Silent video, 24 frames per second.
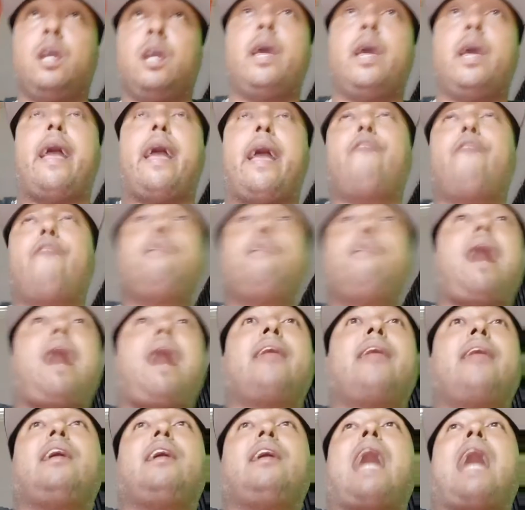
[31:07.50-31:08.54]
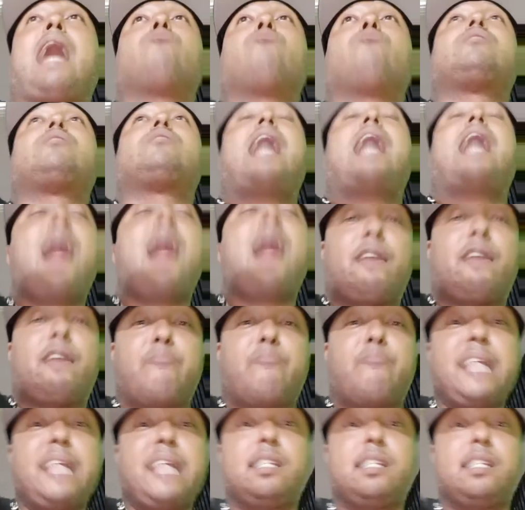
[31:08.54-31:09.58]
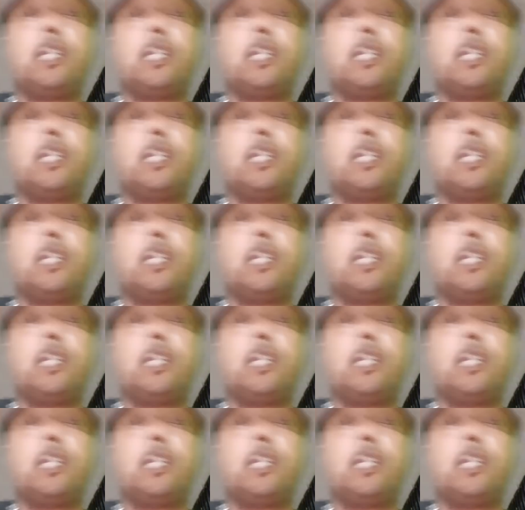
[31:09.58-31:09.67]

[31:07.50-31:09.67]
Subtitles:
Everybody outside of Macy's